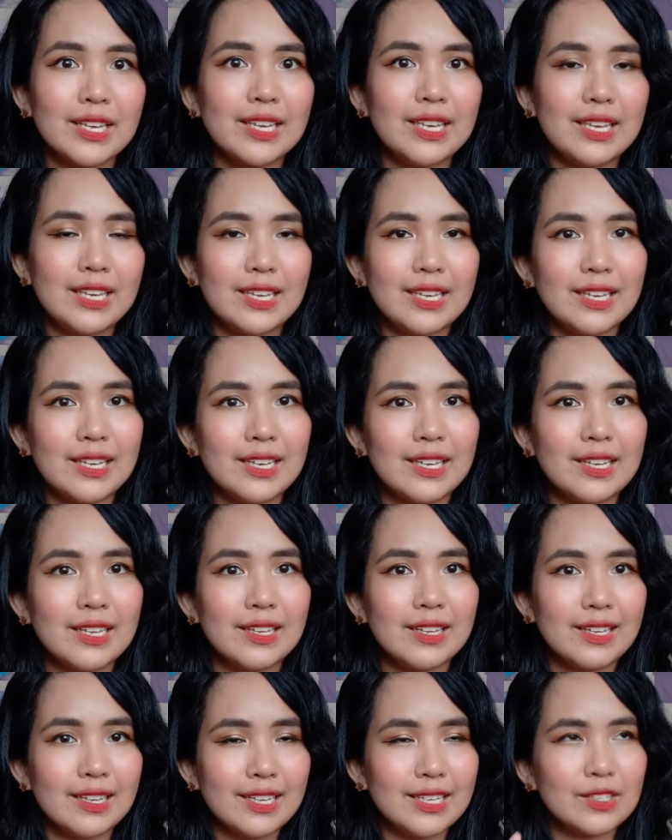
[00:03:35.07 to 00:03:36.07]
He
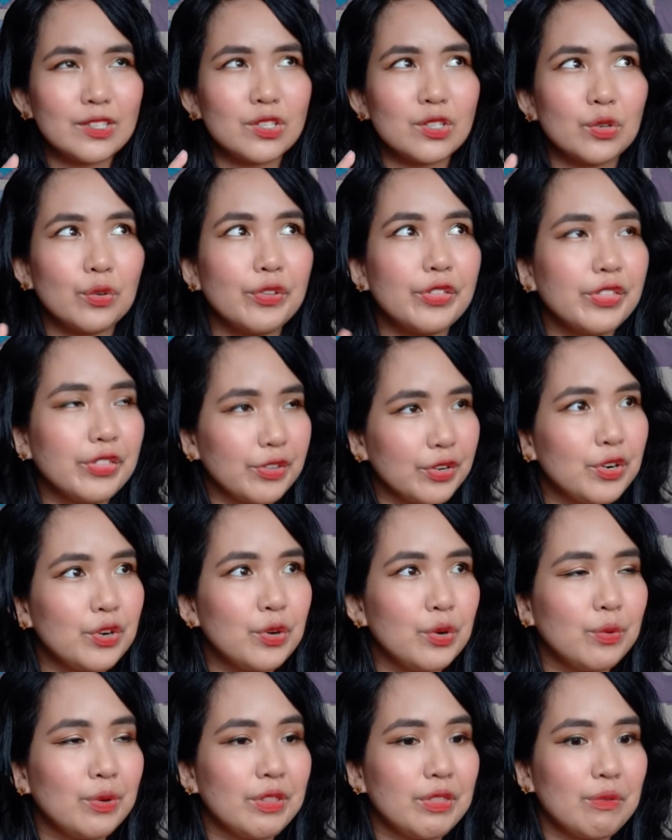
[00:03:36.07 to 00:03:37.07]
is so
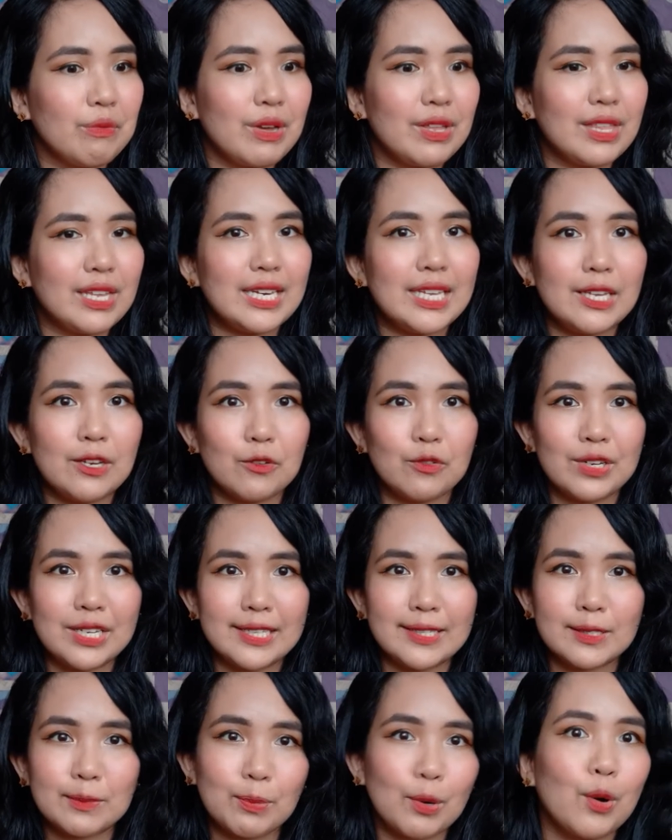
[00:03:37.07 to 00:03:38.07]
thorough with the way that he
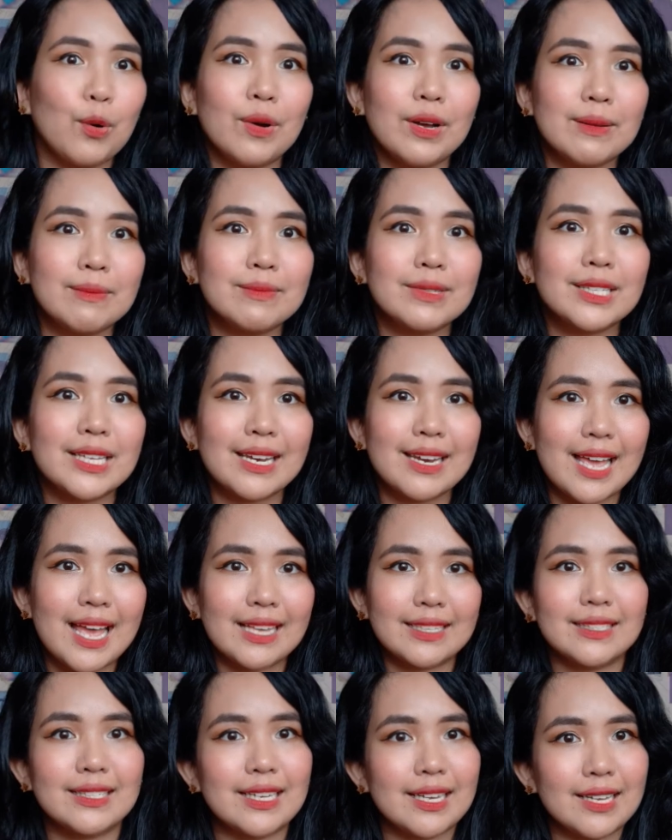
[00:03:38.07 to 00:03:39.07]
reads poems and
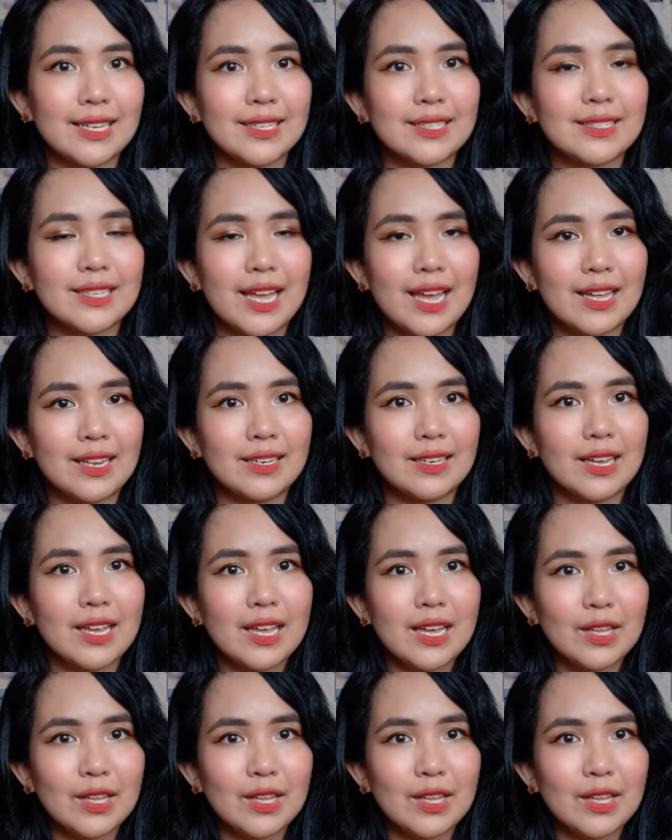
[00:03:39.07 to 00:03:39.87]
essays and